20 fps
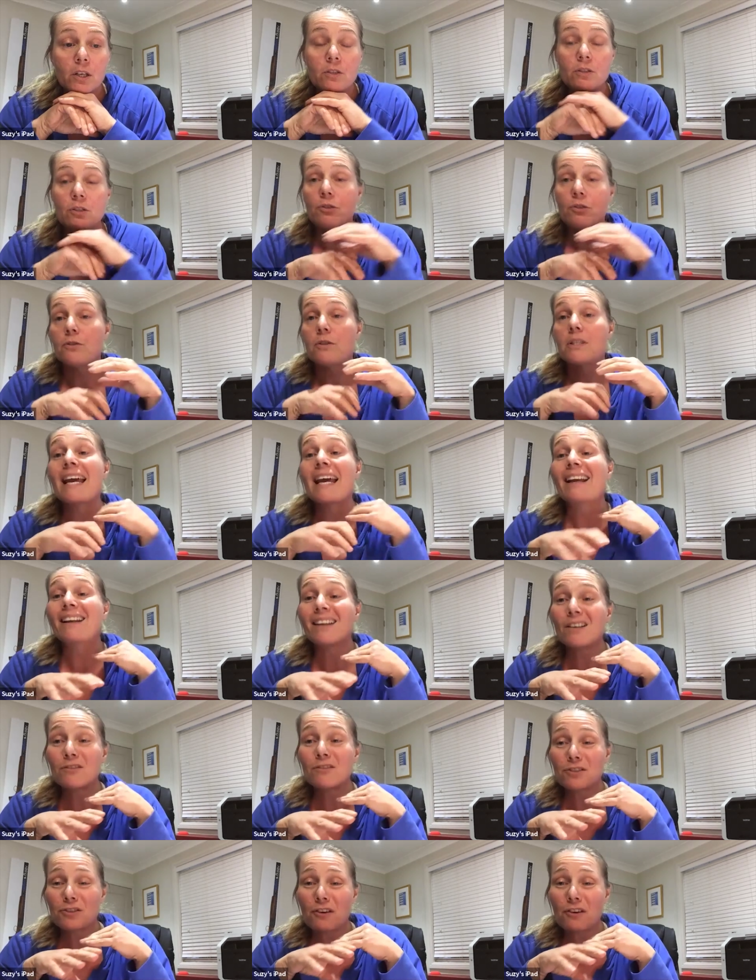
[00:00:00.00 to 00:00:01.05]
do
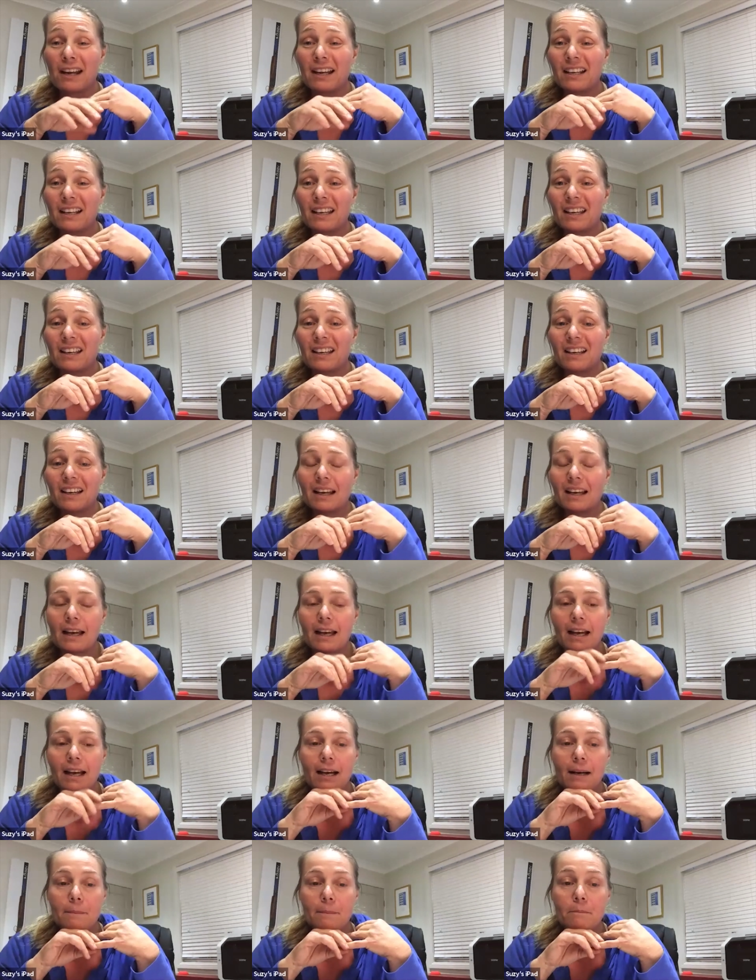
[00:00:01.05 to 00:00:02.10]
technical training,
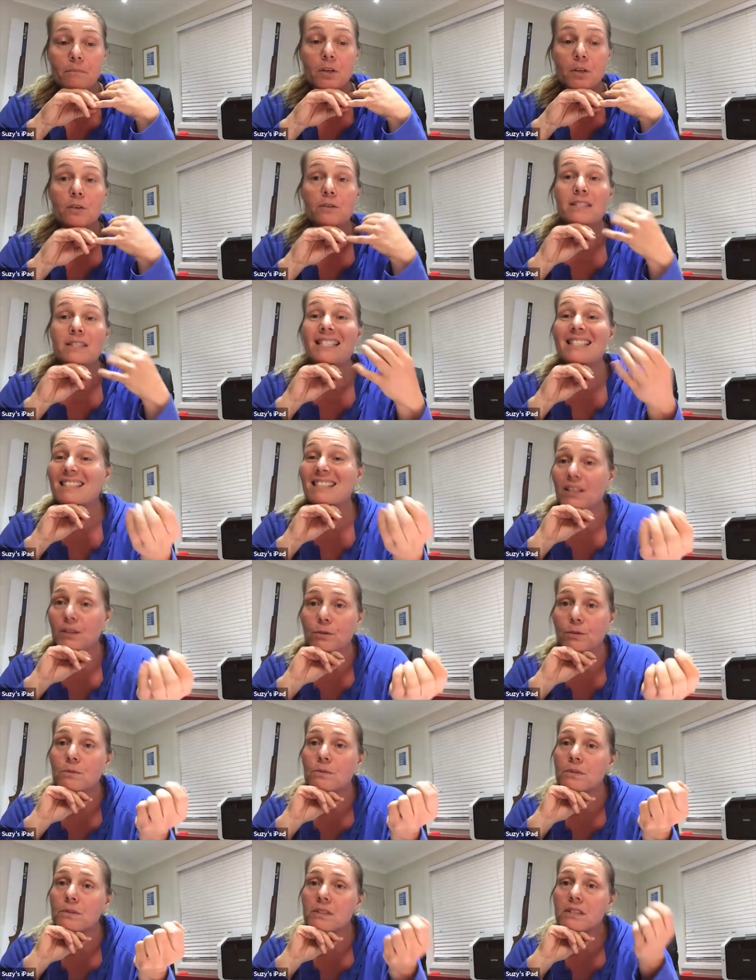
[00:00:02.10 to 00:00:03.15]
um, those
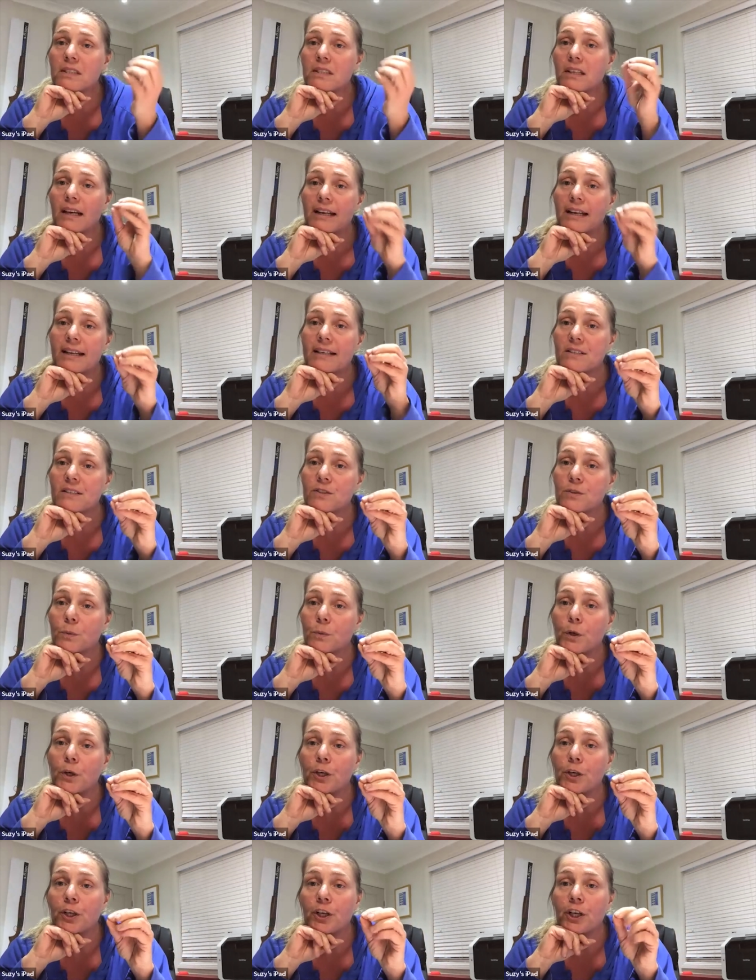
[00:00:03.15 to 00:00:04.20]
skills that I needed to
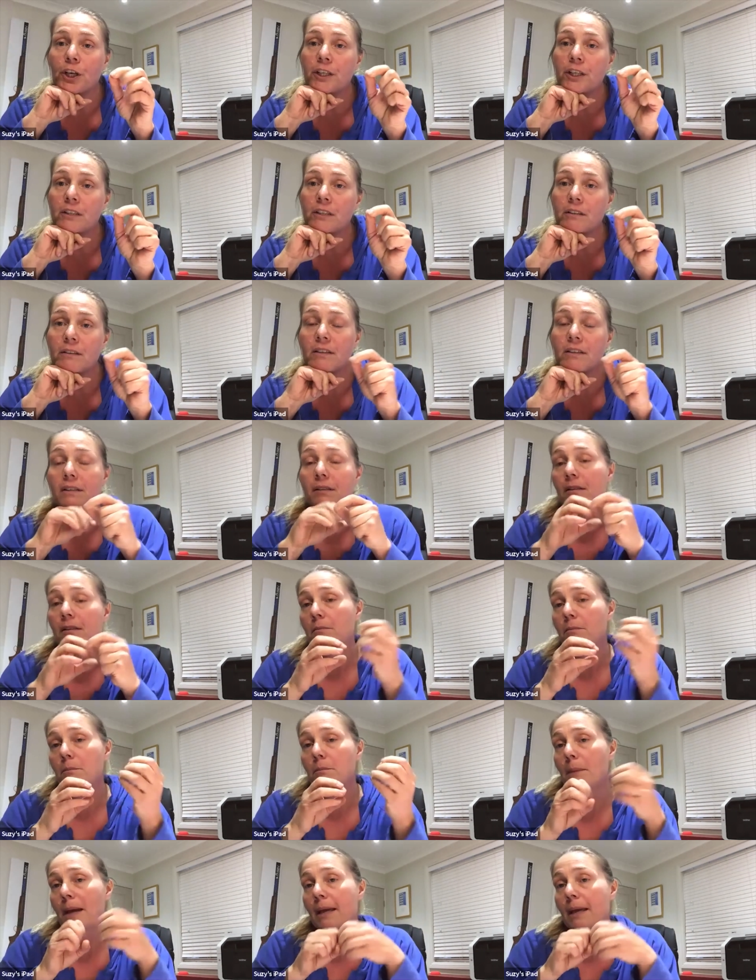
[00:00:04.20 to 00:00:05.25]
work on that
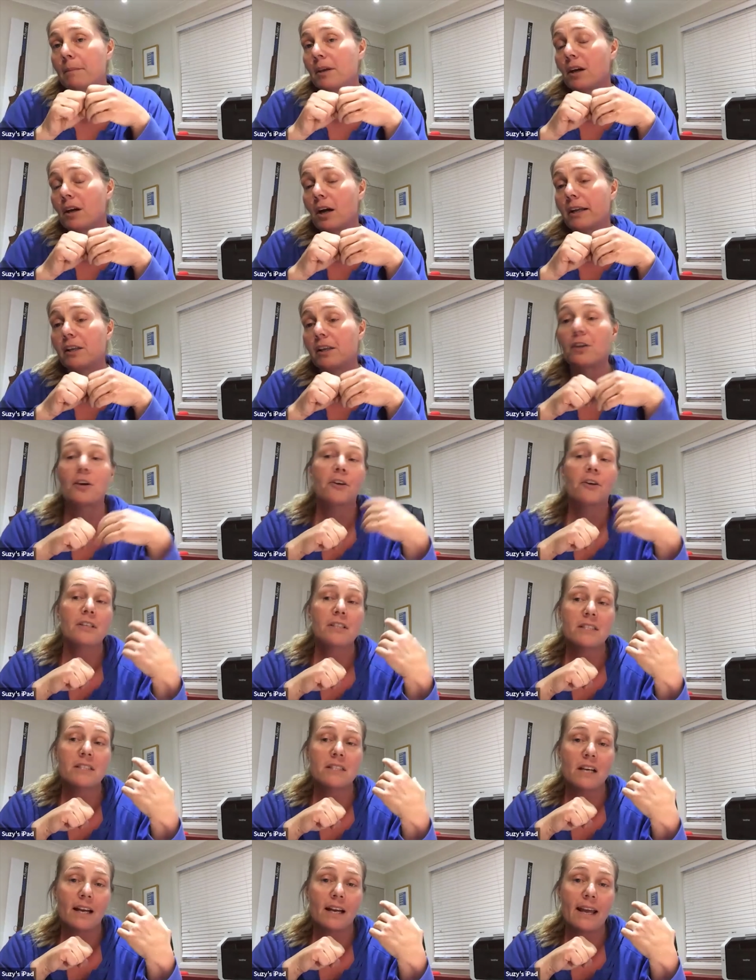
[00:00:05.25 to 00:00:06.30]
maybe I'd
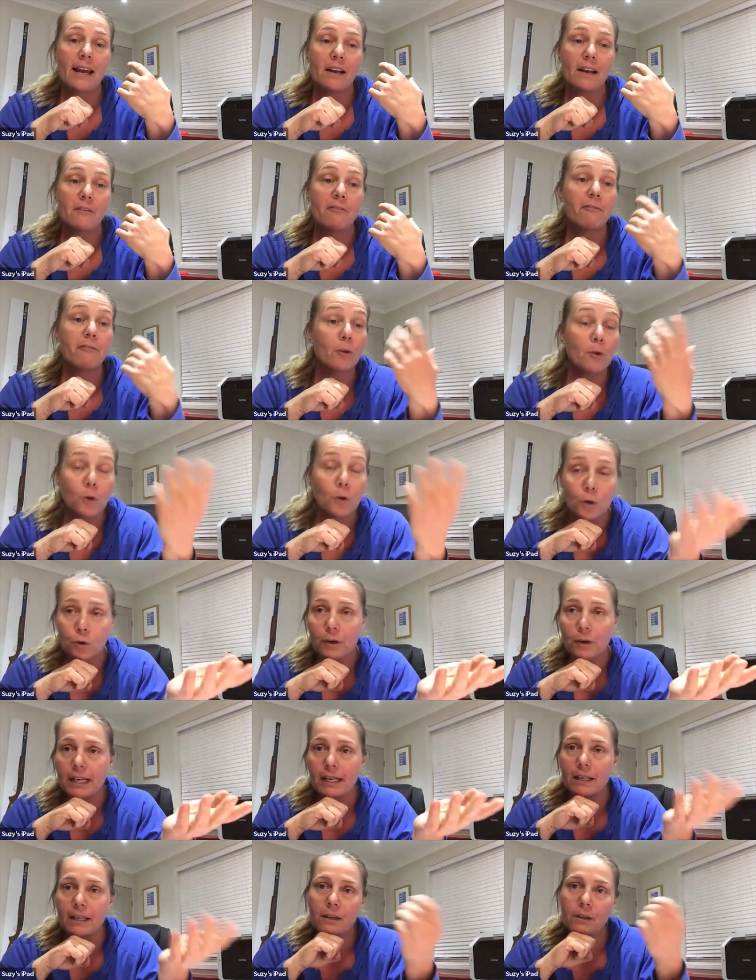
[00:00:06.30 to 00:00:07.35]
noticed I'd had a flaw
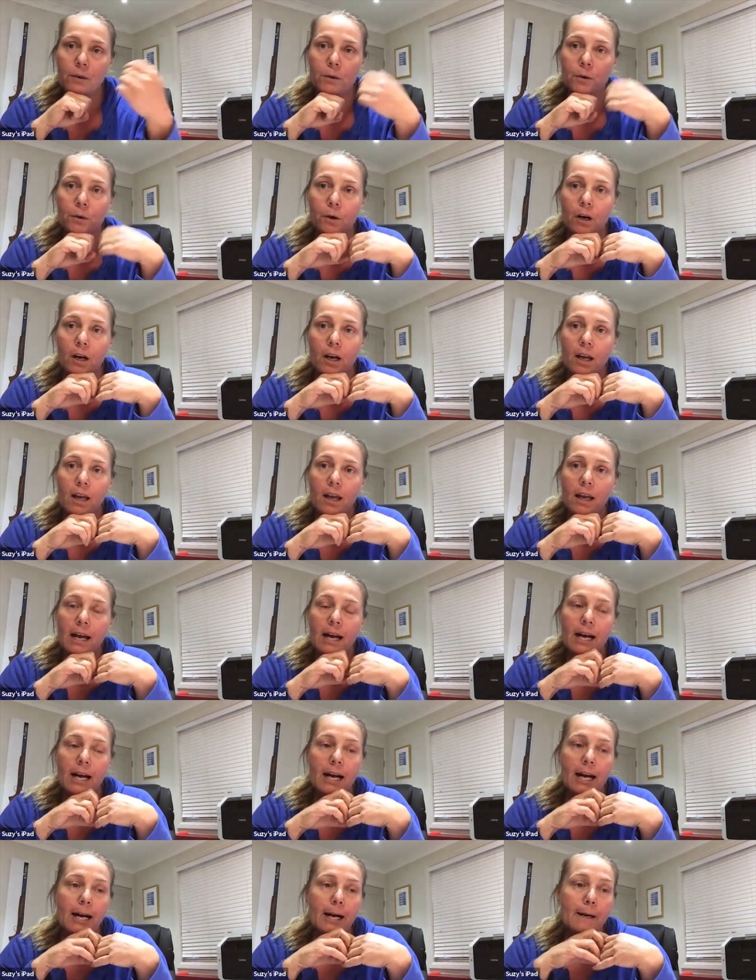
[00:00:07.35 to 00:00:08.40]
in or
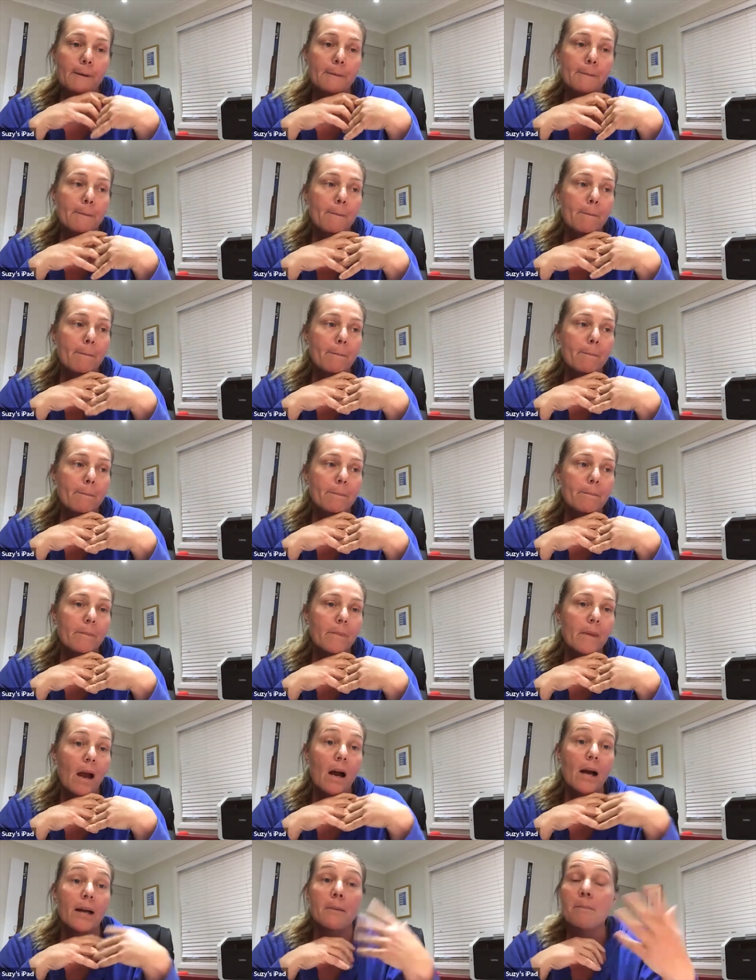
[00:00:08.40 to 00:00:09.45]
um,
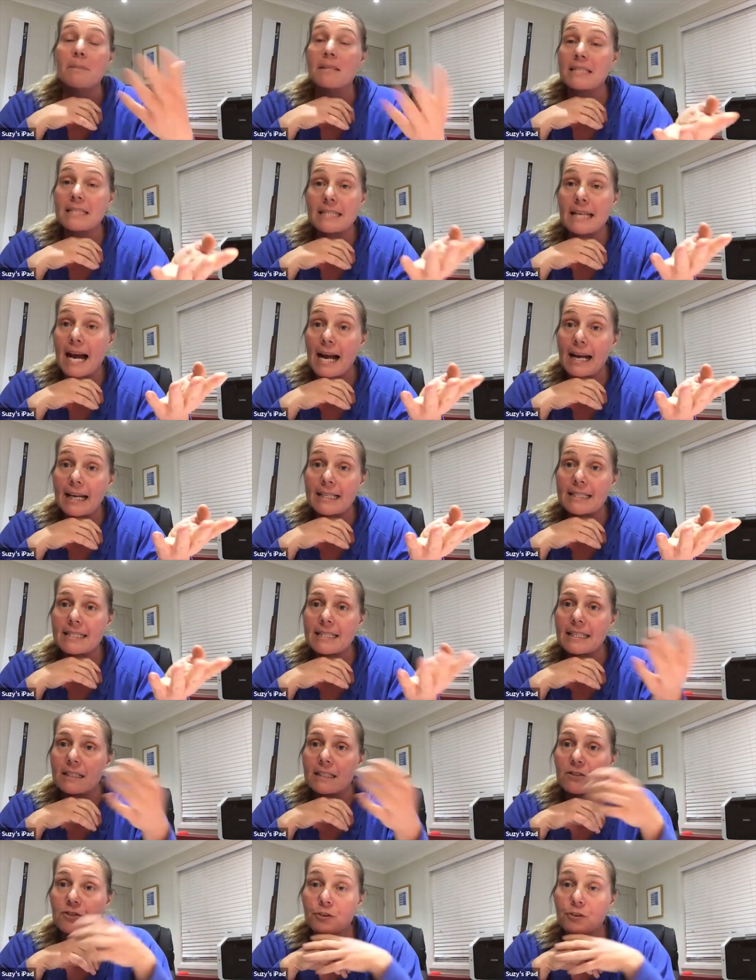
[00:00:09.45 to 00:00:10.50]
I'd missed targets
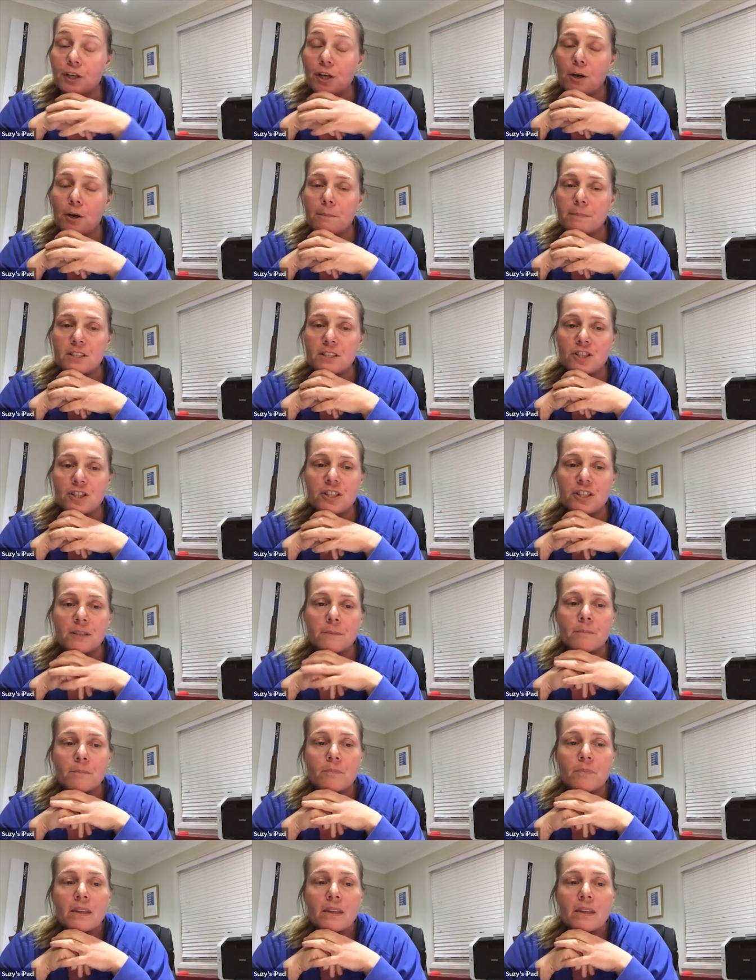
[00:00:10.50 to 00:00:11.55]
in during competition.